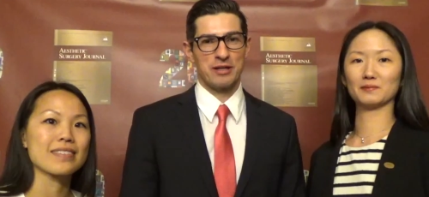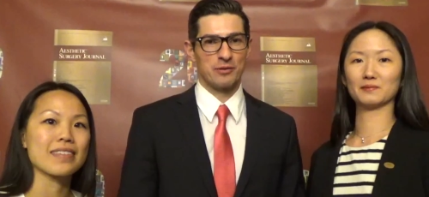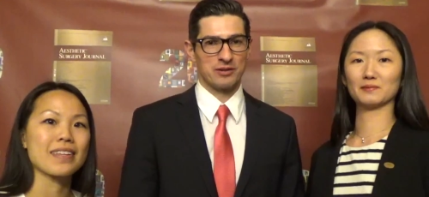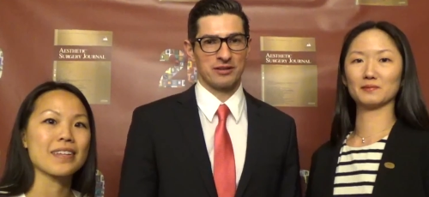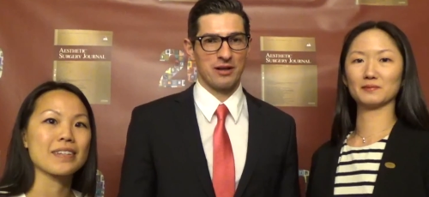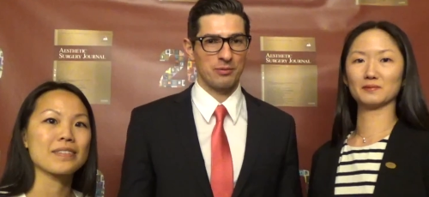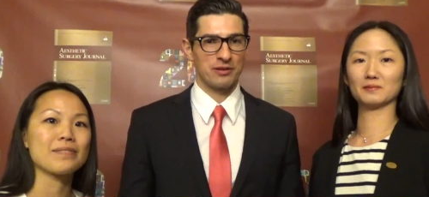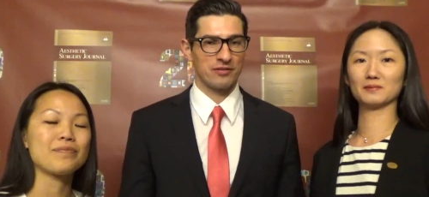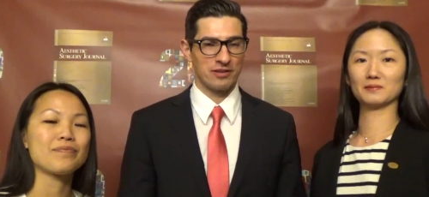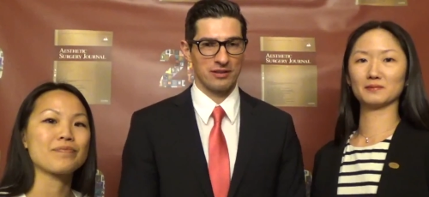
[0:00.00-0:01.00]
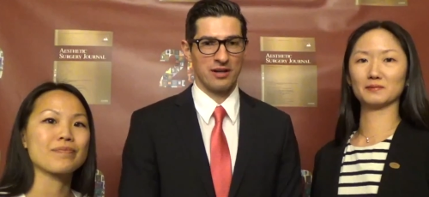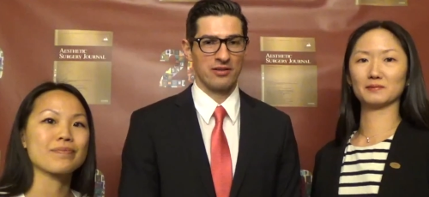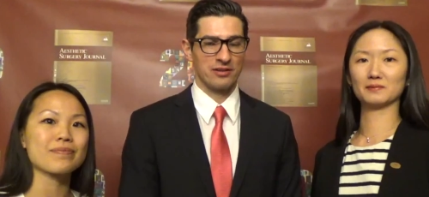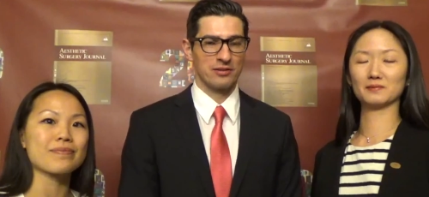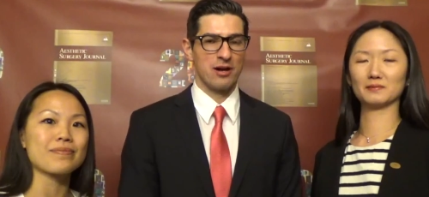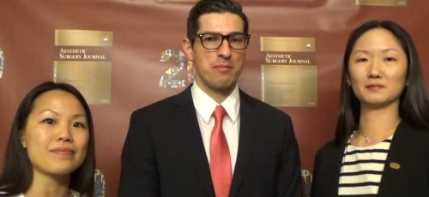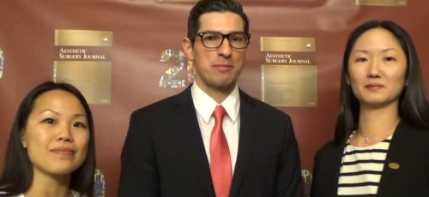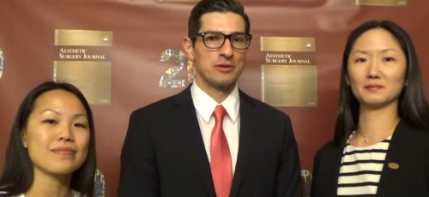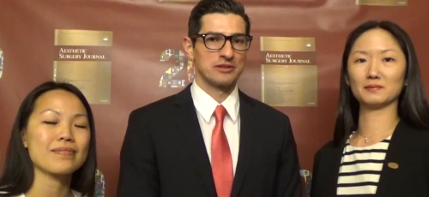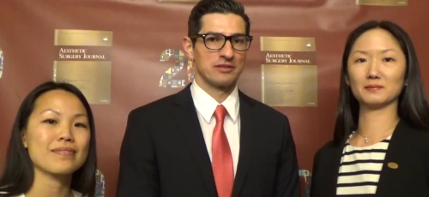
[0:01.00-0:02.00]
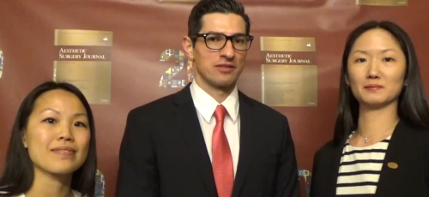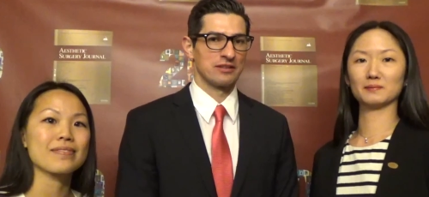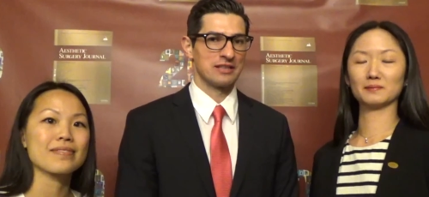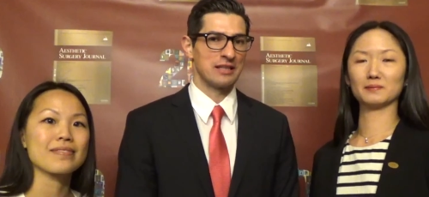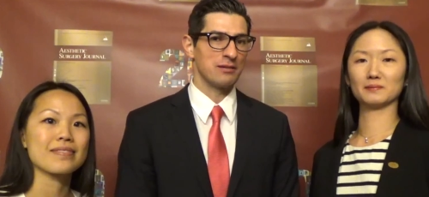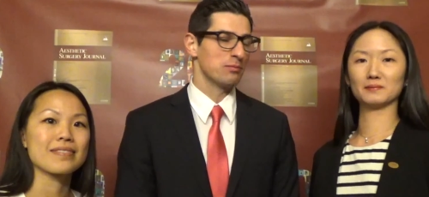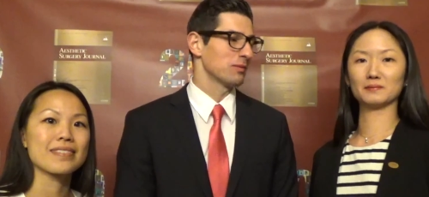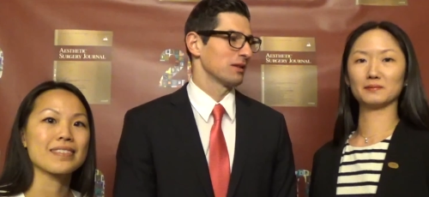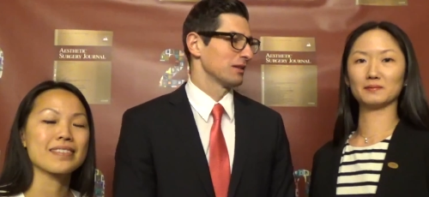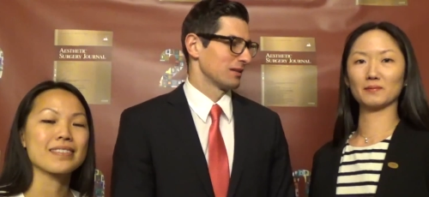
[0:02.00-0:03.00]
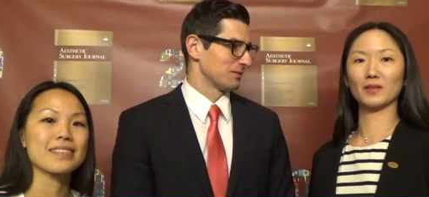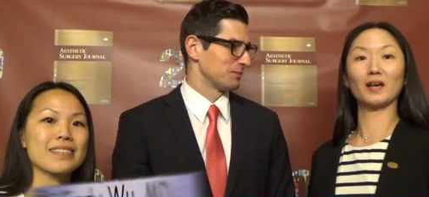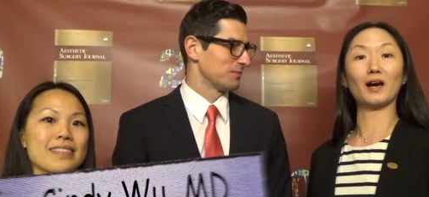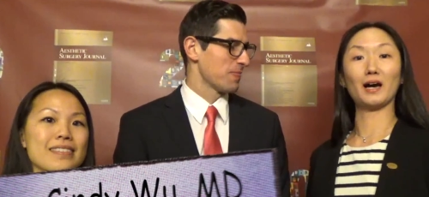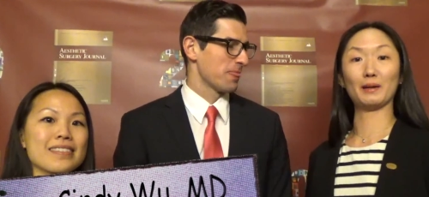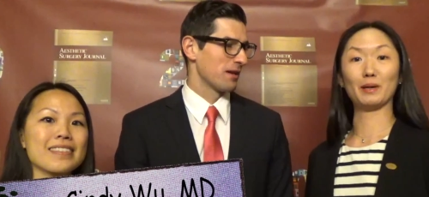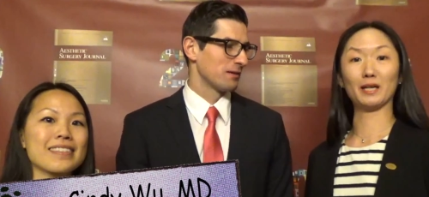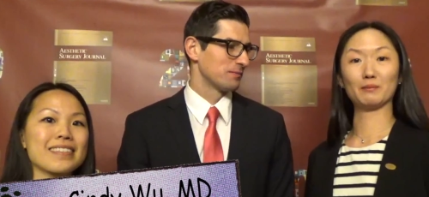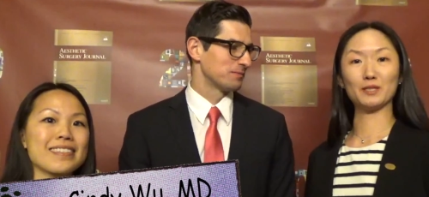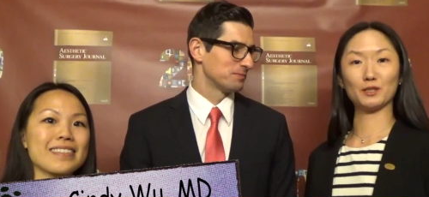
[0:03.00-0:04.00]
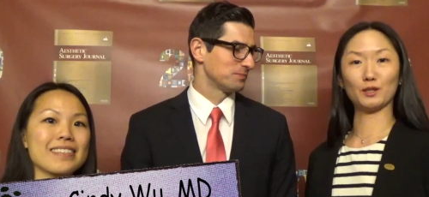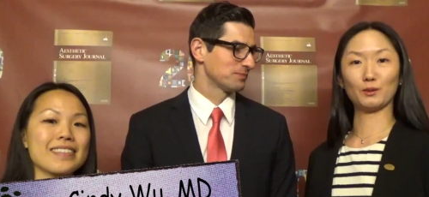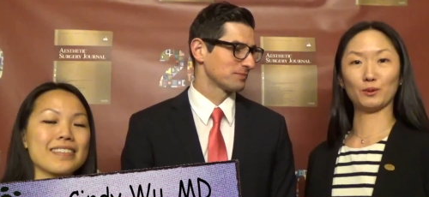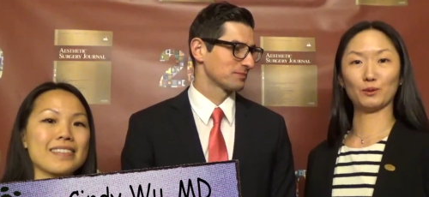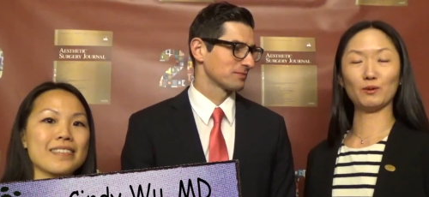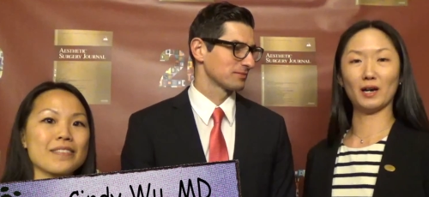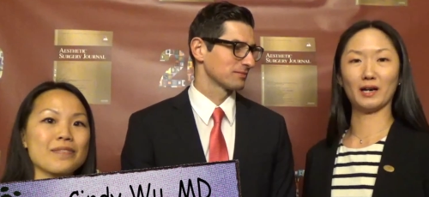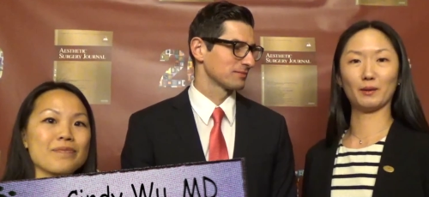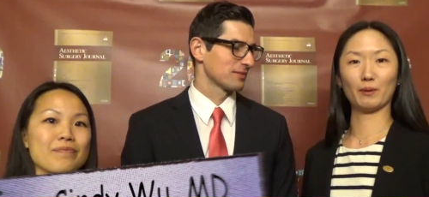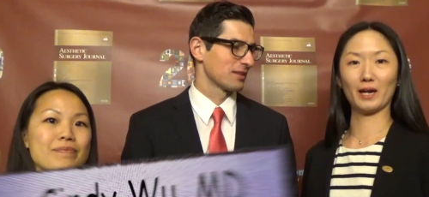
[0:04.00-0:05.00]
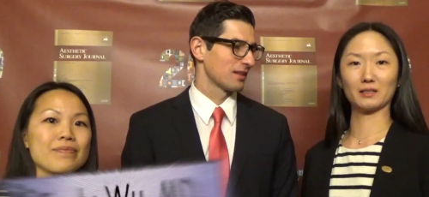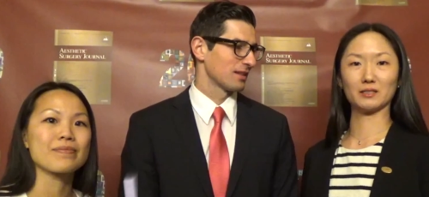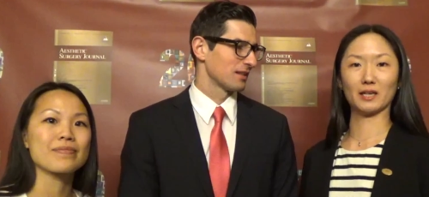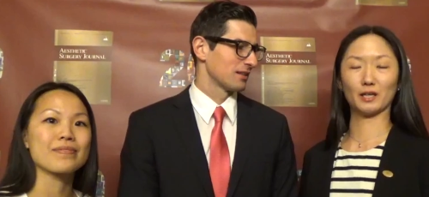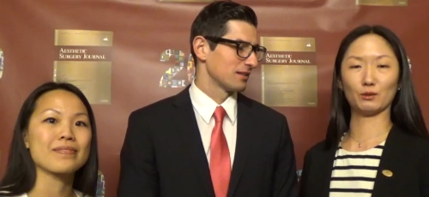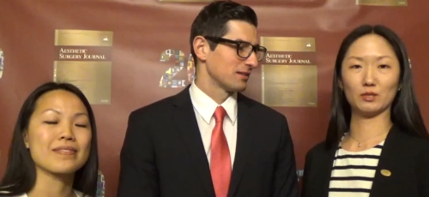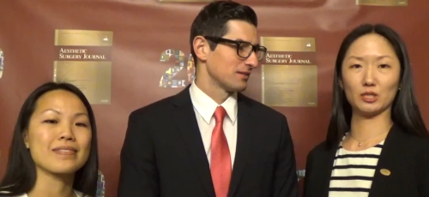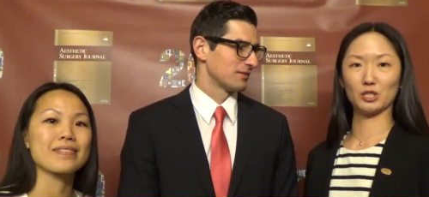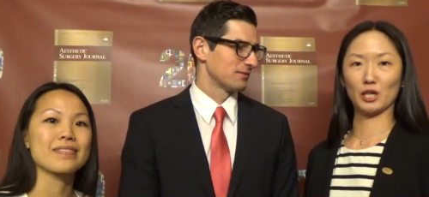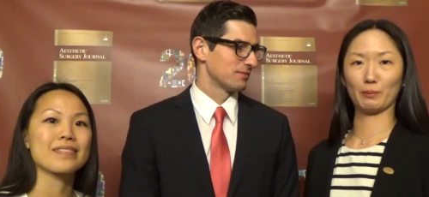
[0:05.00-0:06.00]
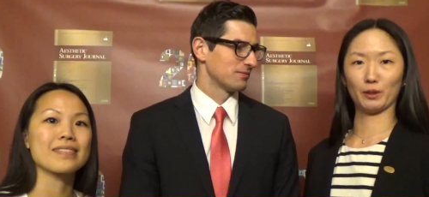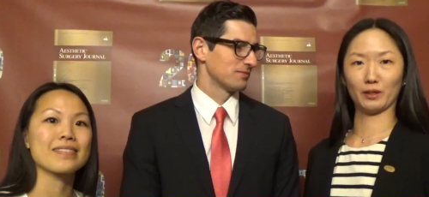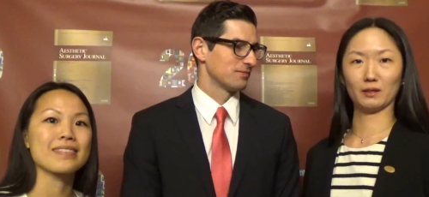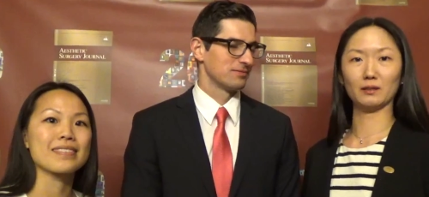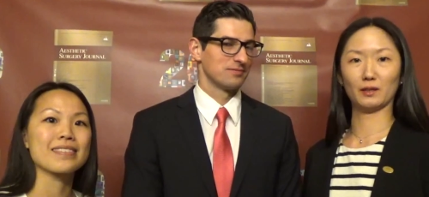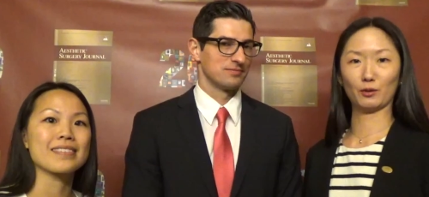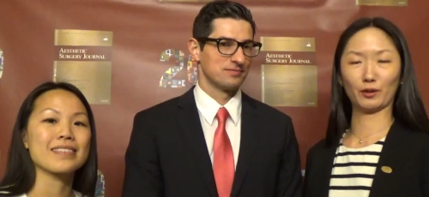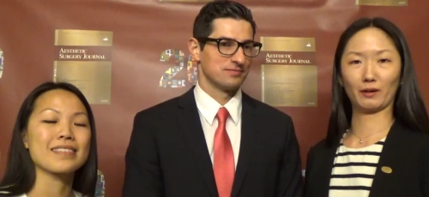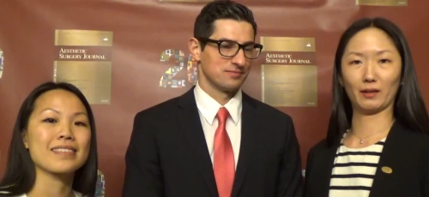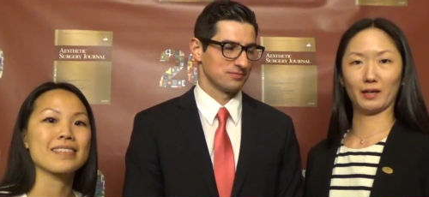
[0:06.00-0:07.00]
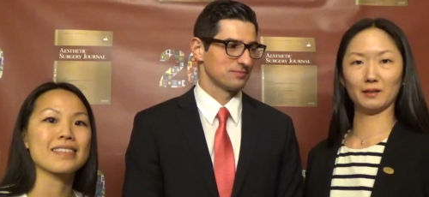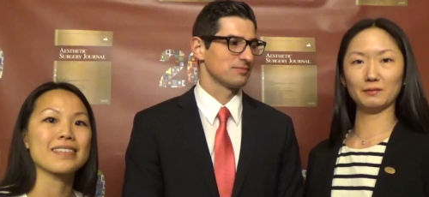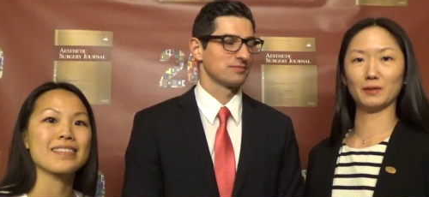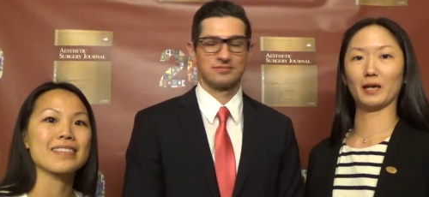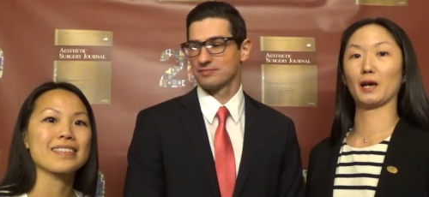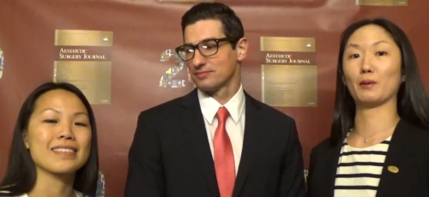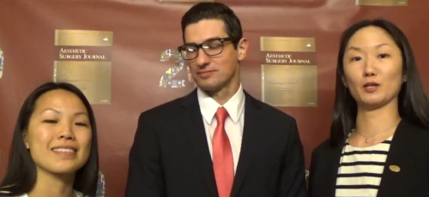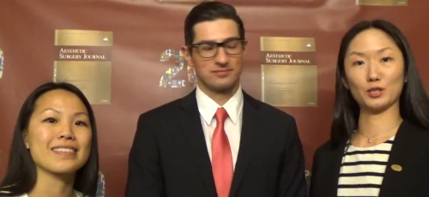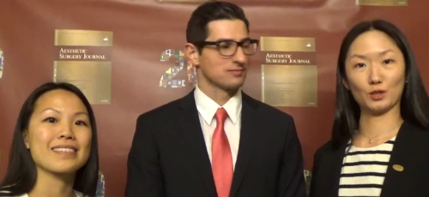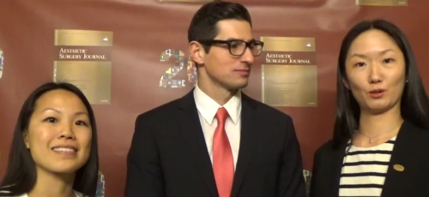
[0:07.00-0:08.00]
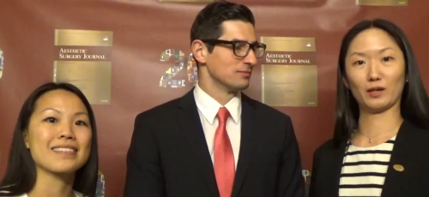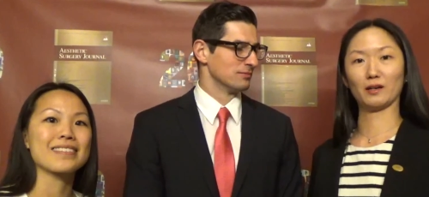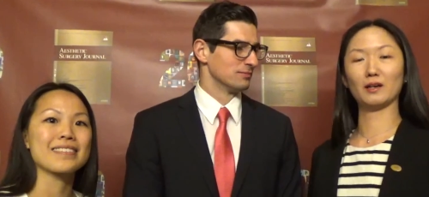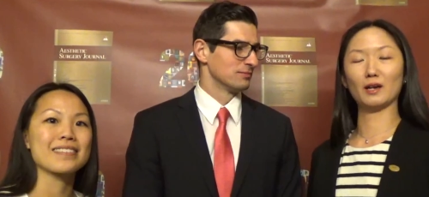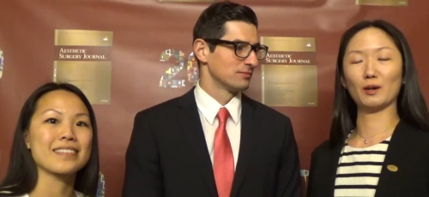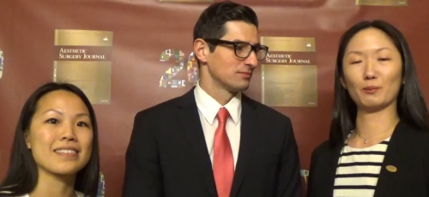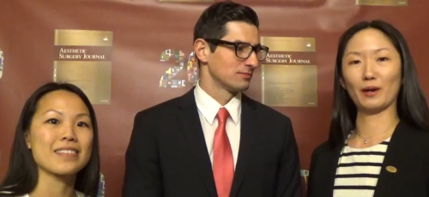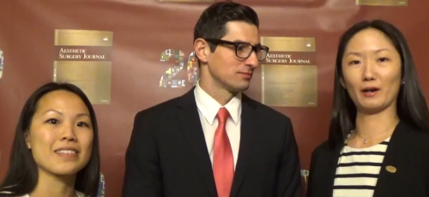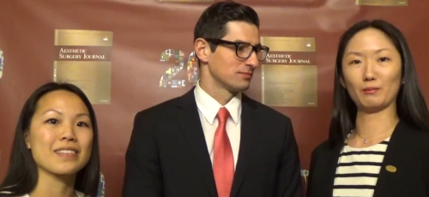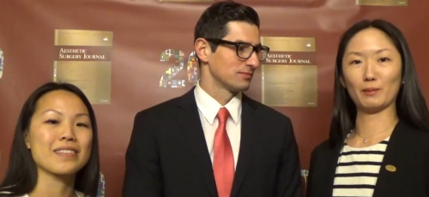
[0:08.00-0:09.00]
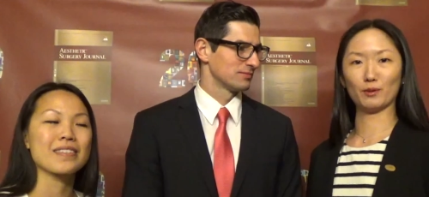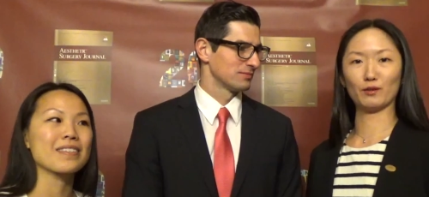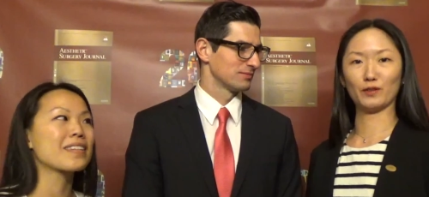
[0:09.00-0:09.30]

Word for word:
Speaker 1: here with a couple of other uh, members of the team.
Speaker 2: Hi, my name is Cindy Wu. I practice at UNC Chapel Hill in North Carolina, and I'm also a proud member of